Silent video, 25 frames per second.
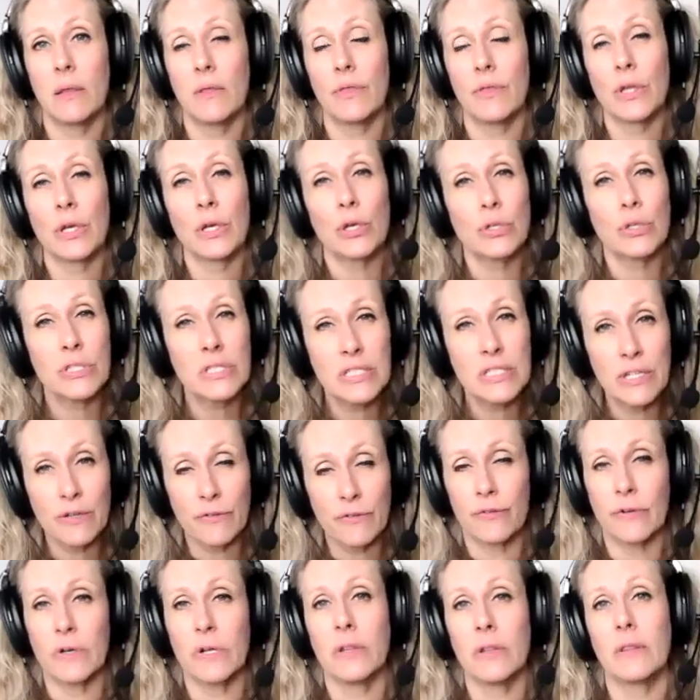that are
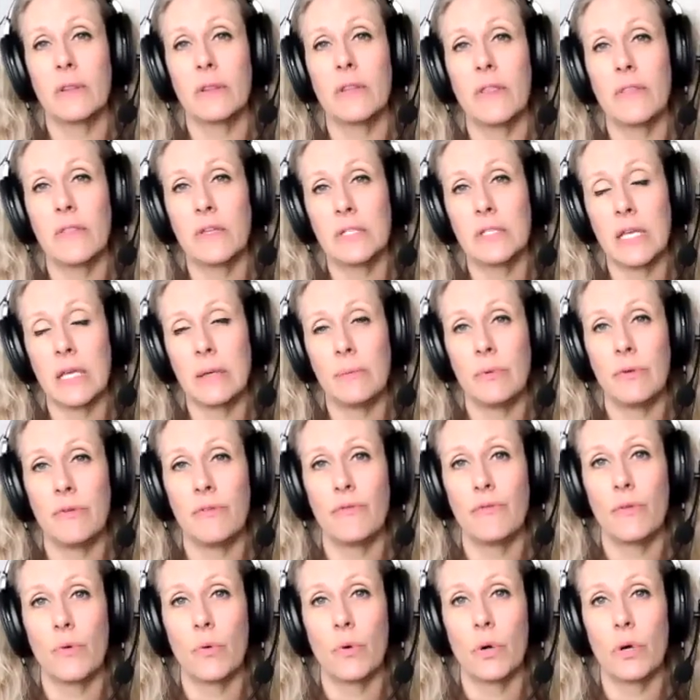different than the day
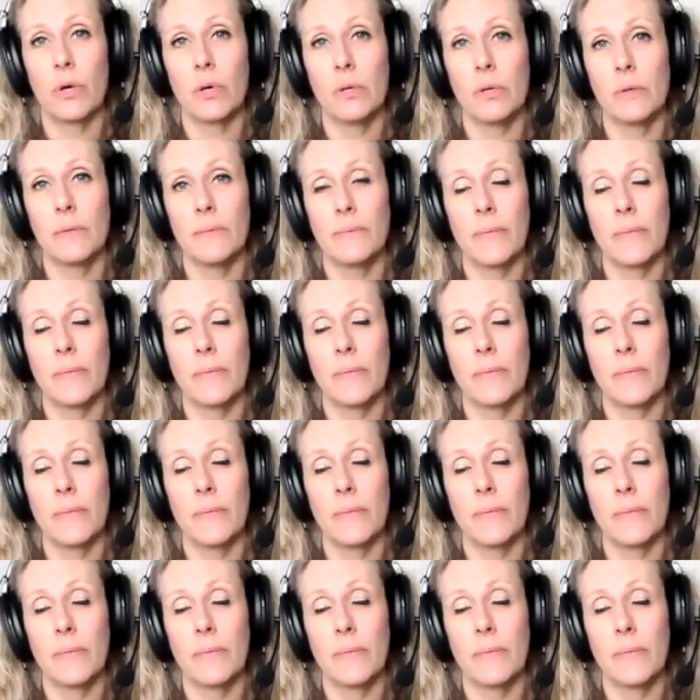before.